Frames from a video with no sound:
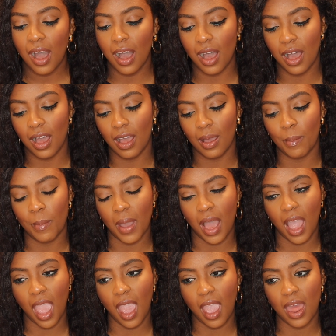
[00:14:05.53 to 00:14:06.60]
And
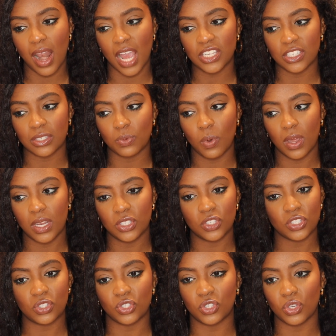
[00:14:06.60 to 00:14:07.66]
I just wanna
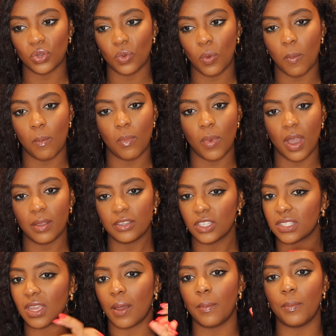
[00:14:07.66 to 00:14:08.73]
do
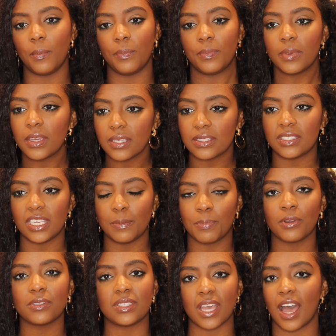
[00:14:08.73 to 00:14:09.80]
a
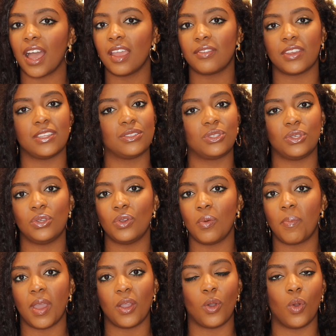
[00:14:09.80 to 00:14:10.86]
deeper dive
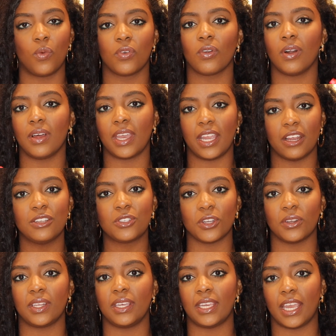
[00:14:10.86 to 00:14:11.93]
into my overall hair
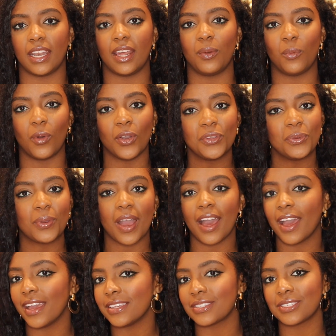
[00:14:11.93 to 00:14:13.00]
journey, and I want you
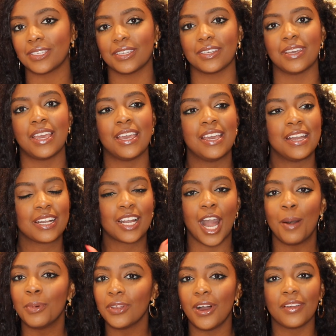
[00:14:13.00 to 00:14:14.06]
guys to
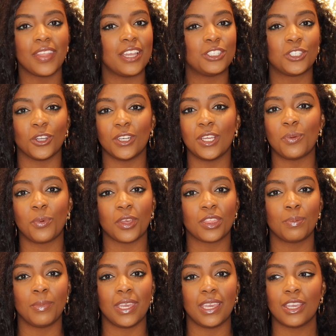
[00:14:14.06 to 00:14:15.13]
come along that journey
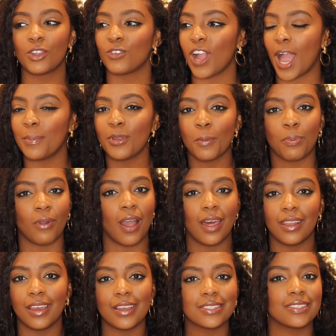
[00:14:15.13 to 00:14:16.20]
with me. Grab your
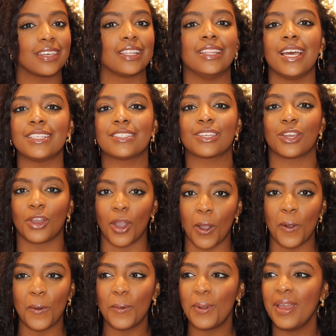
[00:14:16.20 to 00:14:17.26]
products, like, let's
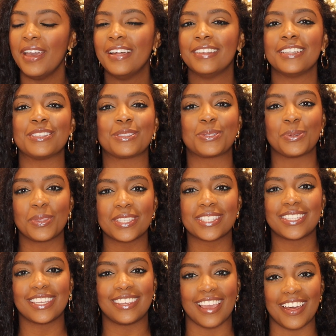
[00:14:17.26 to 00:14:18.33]
go, let's do
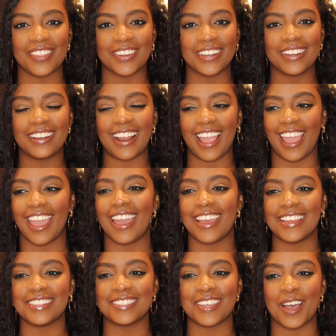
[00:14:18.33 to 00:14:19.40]
this together.
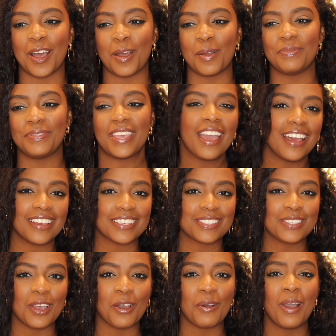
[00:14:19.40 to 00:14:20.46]
And yeah,
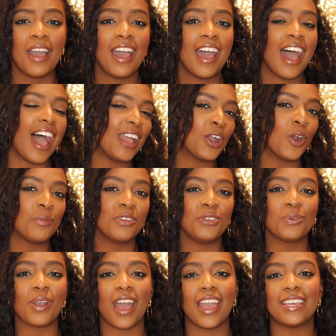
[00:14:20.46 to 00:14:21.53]
so I hope
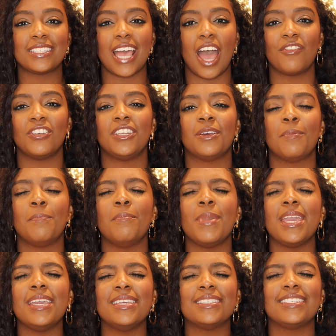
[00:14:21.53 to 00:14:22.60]
that you guys have an
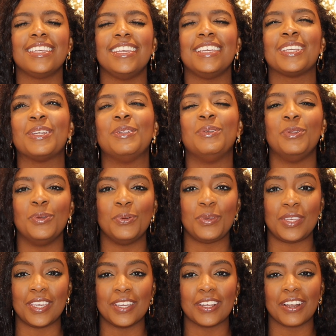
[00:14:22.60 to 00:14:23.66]
amazing new
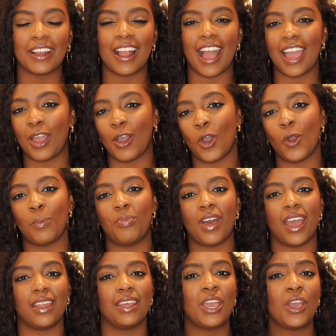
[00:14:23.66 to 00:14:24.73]
year. I hope
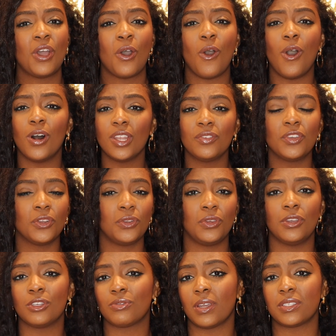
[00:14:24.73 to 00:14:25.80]
that all of your New
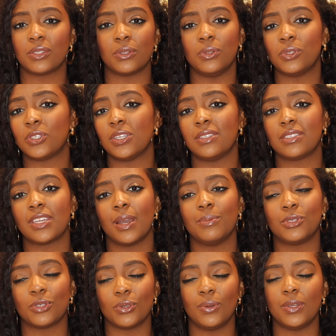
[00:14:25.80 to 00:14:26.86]
Year's resolutions
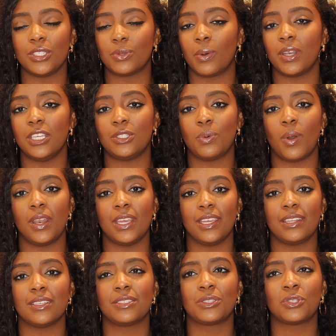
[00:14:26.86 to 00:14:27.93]
come true in
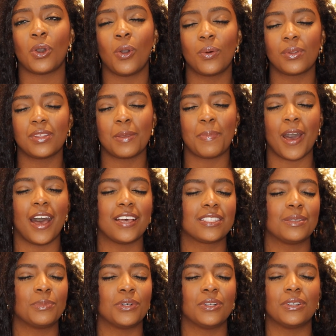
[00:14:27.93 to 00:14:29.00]
2020. It is totally
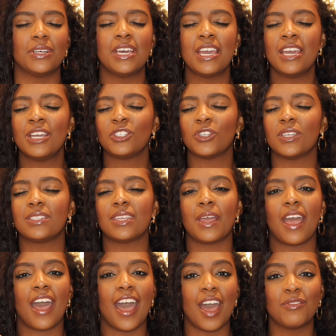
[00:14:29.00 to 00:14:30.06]
possible. Just
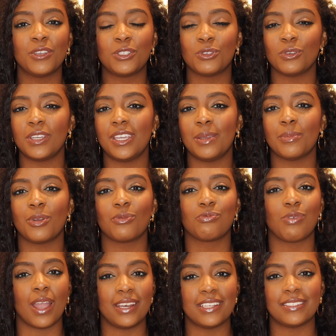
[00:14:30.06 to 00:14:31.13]
have a dream,
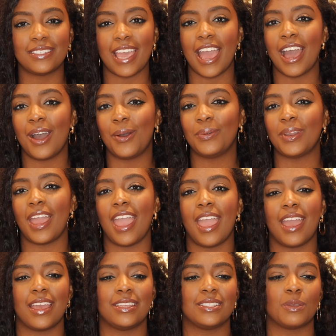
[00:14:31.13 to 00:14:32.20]
write it down,
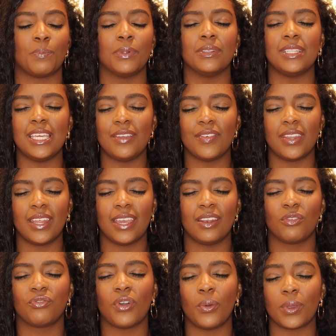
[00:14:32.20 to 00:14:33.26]
and believe in
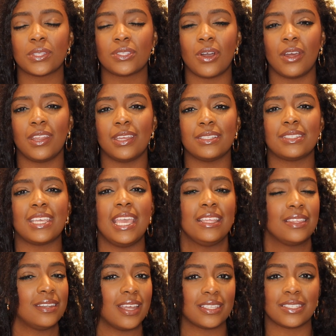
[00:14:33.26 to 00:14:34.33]
it, focus on it,
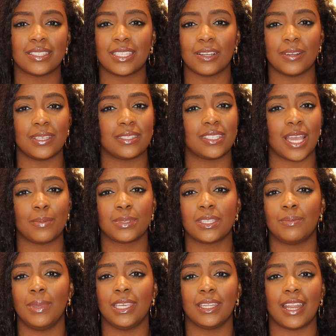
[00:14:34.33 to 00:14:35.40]
take the necessary
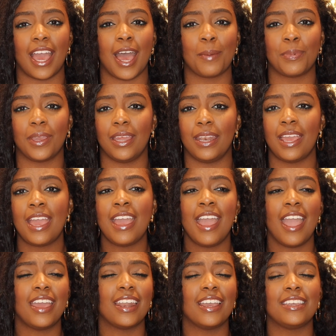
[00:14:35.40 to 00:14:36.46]
steps to make it happen,
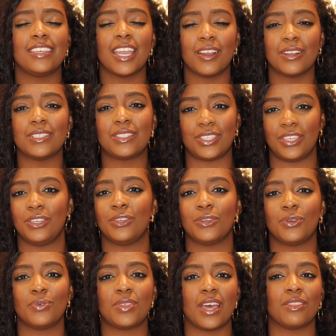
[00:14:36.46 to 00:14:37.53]
and I guarantee
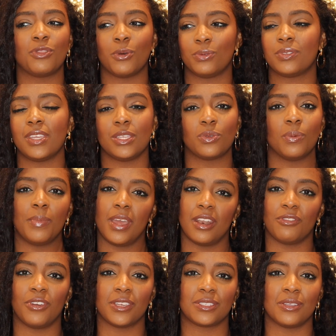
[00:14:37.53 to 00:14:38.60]
you that those things will
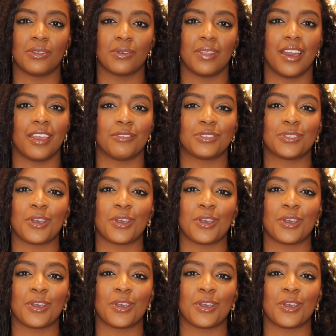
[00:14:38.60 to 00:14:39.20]
manifest in your life.